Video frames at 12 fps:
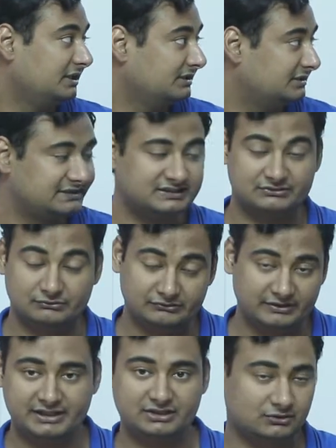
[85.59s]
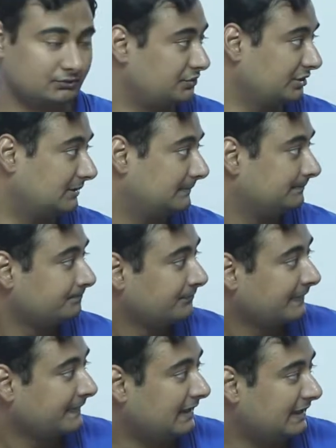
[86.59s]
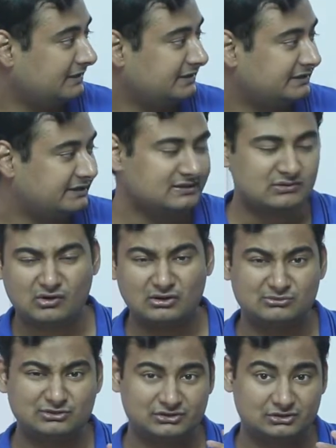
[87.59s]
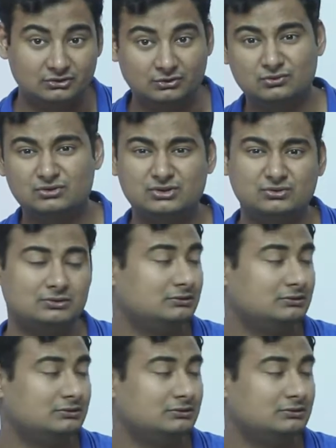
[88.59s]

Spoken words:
This is very crucial, and it has almost no